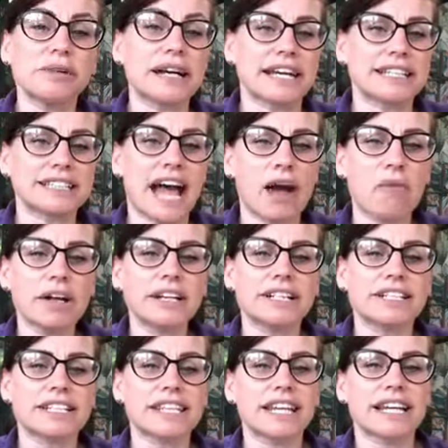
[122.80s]
is, I want you
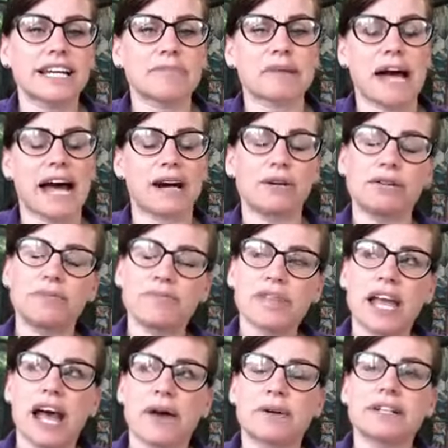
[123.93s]
to think about
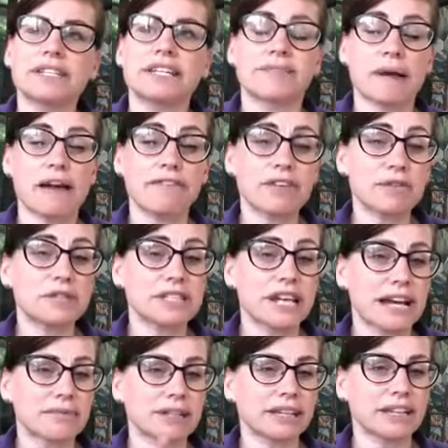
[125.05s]
if you was an
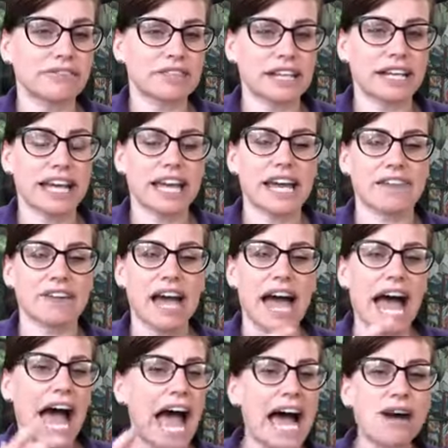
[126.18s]
animal that lived in a cave,
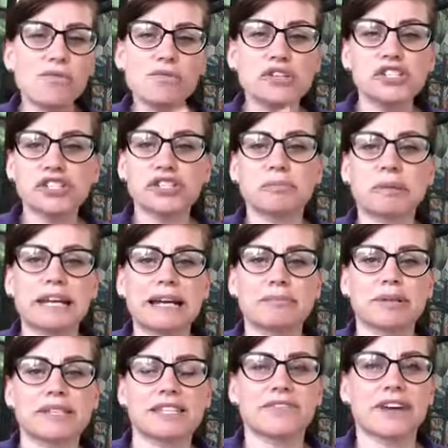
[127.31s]
how would you be able
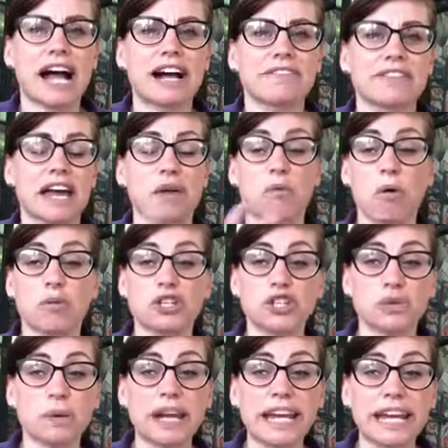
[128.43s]
to survive there? What would
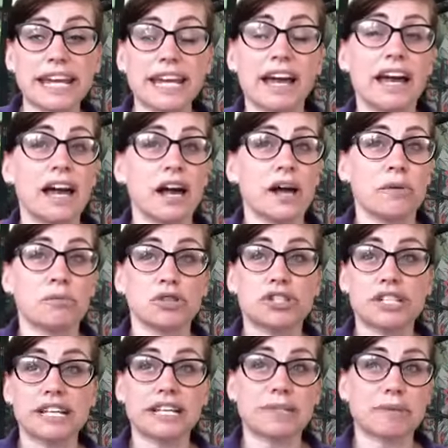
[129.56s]
you eat? Would you
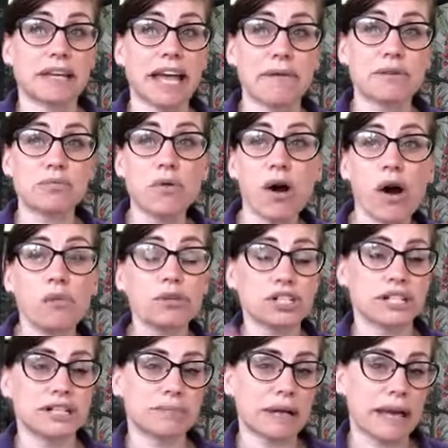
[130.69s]
need to be kept warm? Would you
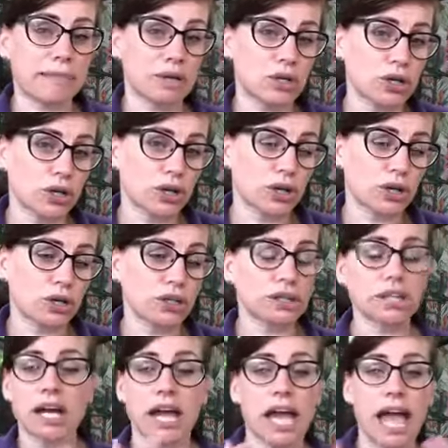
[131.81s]
need to be kept cold?
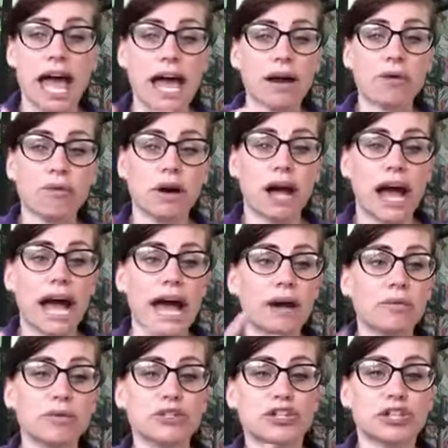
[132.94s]
How
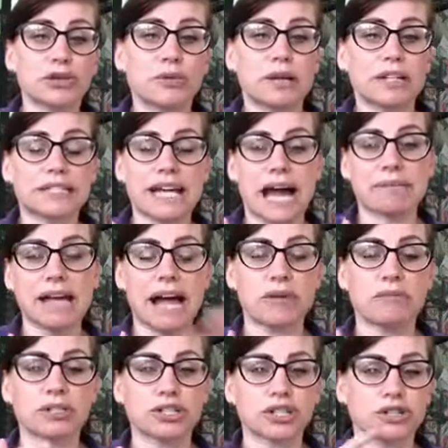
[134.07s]
would you adapt? How
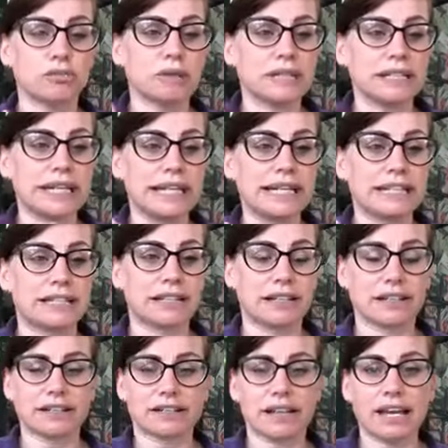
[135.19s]
would you need
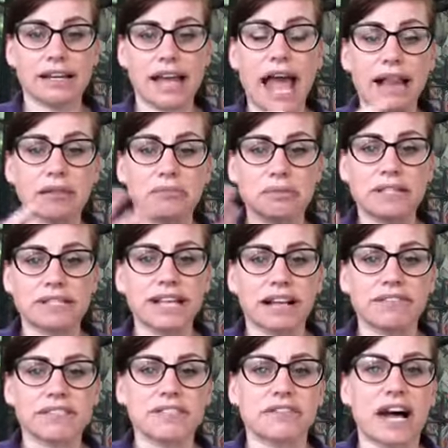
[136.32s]
to help yourself
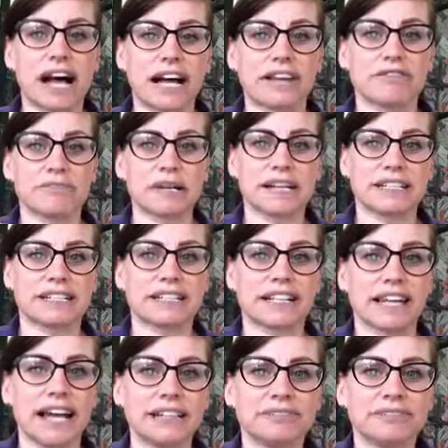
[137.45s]
survive, basically?